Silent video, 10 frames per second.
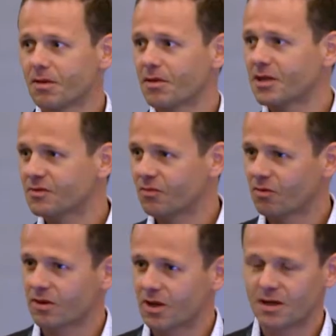Thanks
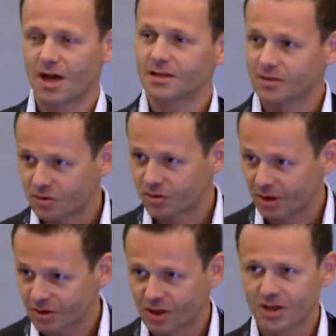for the nice
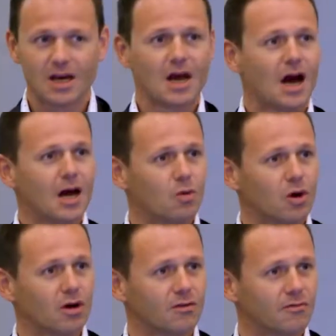introduction. I
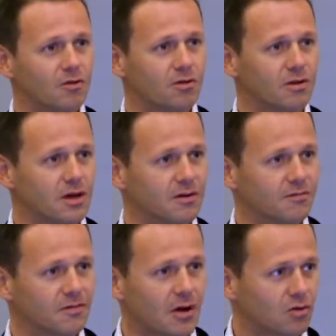work for the
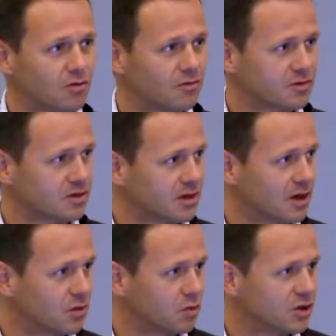Fraunhofer
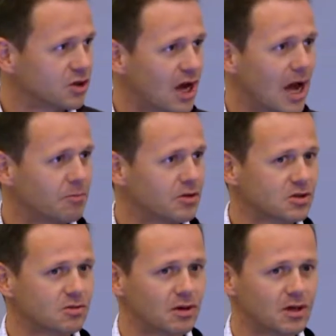Society, which
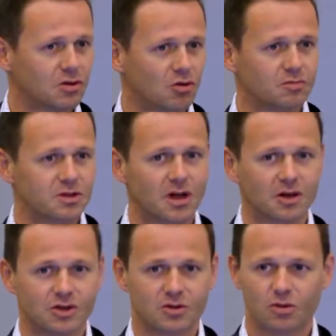happens to be Europe's
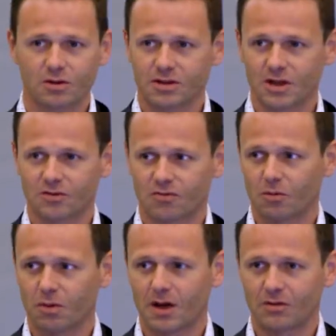largest organization for
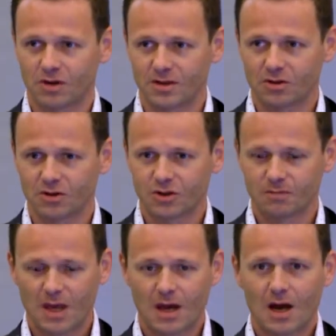applied research.
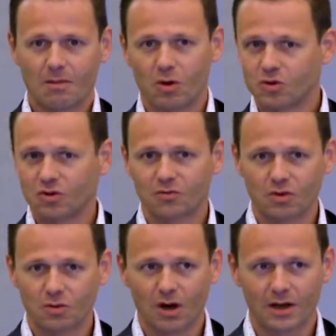Most of
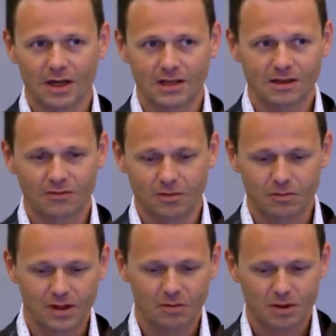you, I guess, are
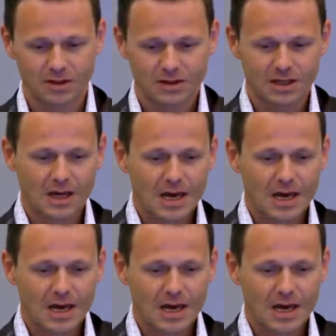familiar with us.